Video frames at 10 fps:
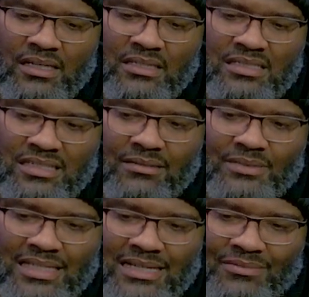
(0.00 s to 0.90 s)

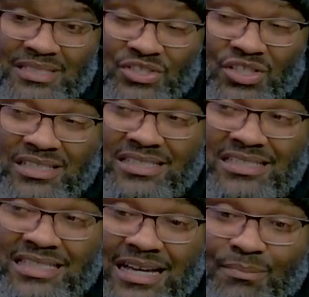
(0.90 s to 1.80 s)
sometimes just
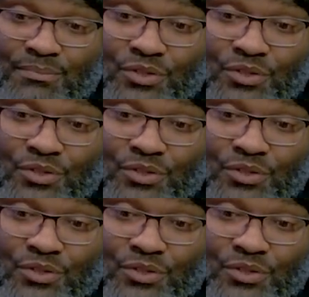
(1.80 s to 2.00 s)
stop